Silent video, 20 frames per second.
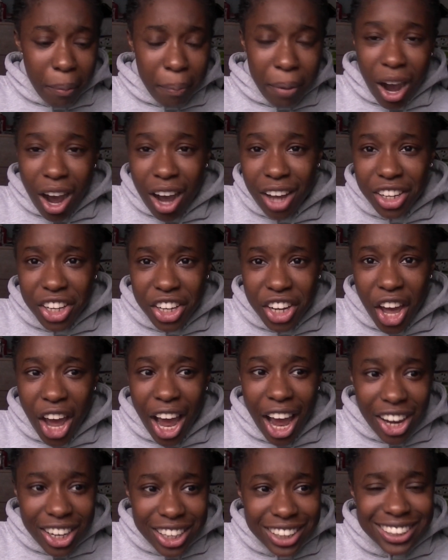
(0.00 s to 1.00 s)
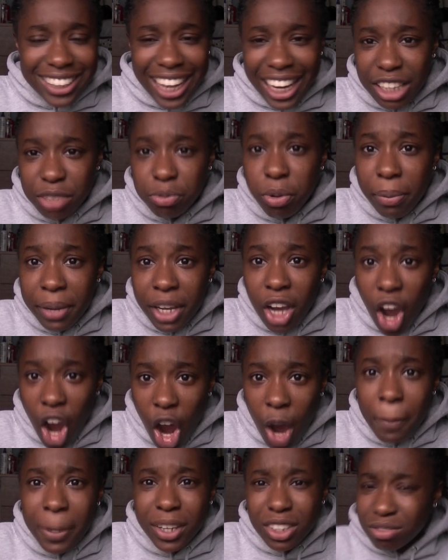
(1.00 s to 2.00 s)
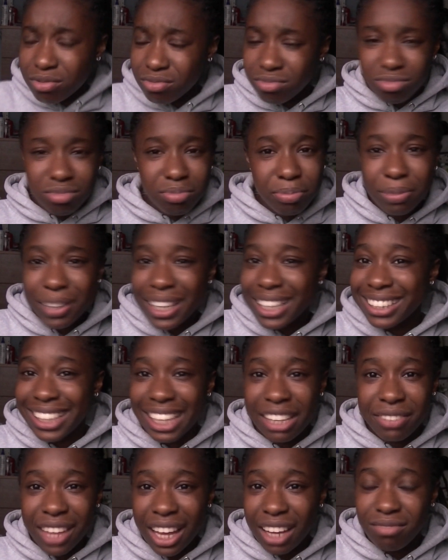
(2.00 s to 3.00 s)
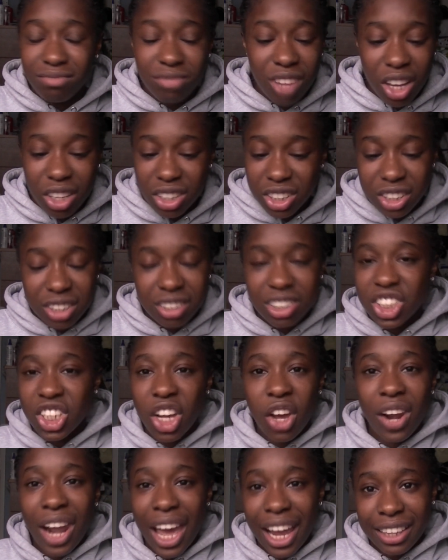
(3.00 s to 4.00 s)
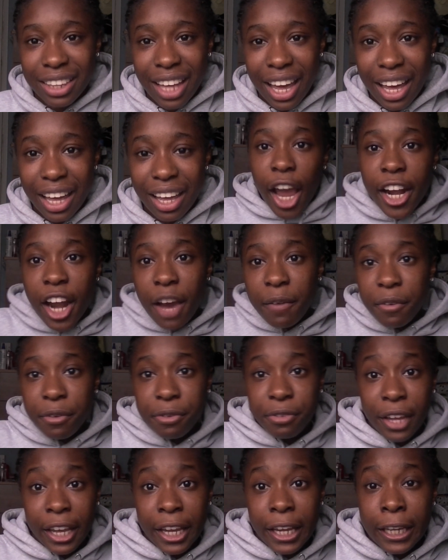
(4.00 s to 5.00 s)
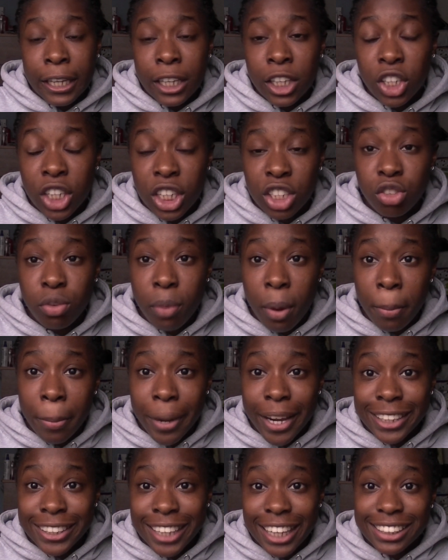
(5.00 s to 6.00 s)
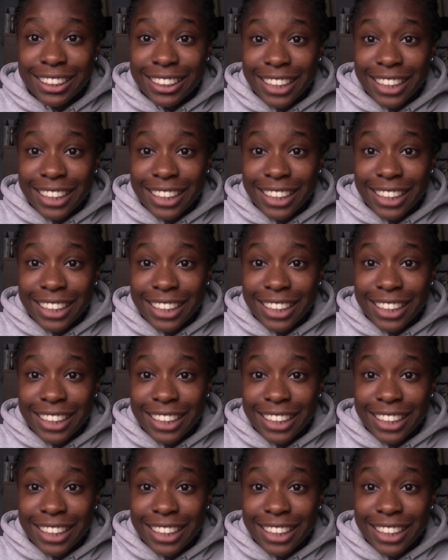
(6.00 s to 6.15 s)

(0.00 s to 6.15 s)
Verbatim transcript: but you know, I understand it's probably hard, but please leave that. No, she don't like that. Another thing you need to remember is that